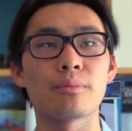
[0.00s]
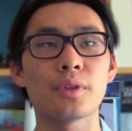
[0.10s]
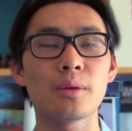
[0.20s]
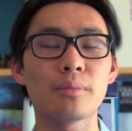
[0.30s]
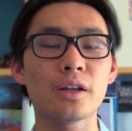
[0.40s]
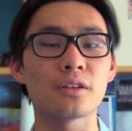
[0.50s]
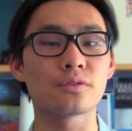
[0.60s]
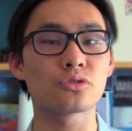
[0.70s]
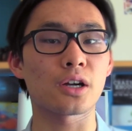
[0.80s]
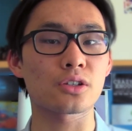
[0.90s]
They might
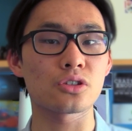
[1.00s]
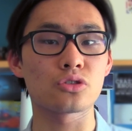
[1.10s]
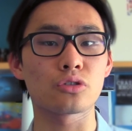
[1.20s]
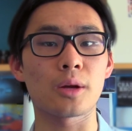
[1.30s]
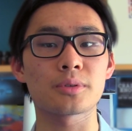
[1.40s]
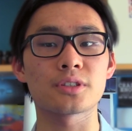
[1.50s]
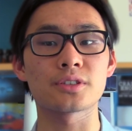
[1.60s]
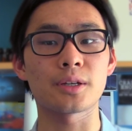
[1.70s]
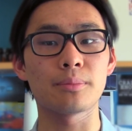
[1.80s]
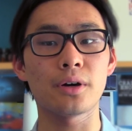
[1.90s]
have actually dropped
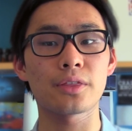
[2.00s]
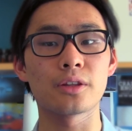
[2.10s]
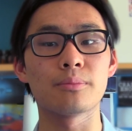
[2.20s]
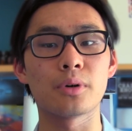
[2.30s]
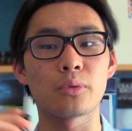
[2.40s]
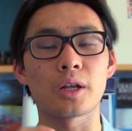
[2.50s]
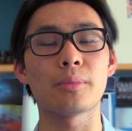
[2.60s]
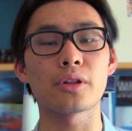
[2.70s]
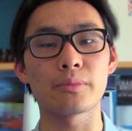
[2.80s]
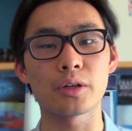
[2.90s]
since I bought them, but when I
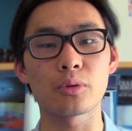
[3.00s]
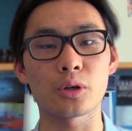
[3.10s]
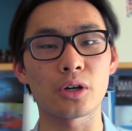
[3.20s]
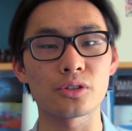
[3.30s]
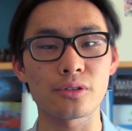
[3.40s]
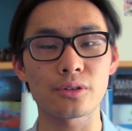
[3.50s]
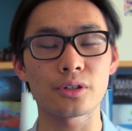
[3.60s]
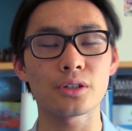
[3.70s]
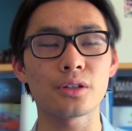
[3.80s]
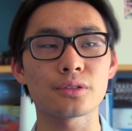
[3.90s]
bought them they were
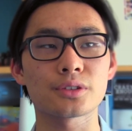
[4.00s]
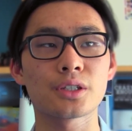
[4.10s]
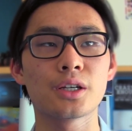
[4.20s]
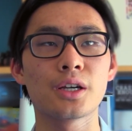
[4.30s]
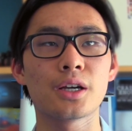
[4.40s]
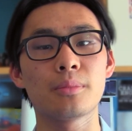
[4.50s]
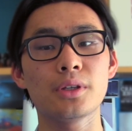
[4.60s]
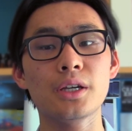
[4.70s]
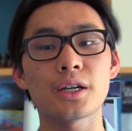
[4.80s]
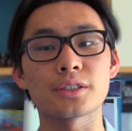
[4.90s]
$130.
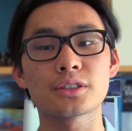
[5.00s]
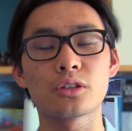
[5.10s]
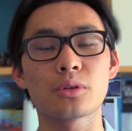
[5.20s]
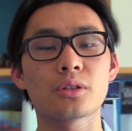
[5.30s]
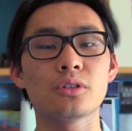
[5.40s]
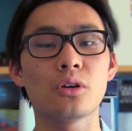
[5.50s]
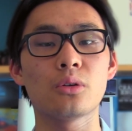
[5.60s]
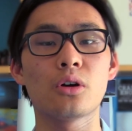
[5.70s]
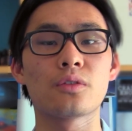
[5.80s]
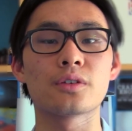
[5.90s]
But yeah, so we're going to
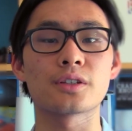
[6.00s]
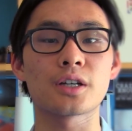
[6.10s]
go over the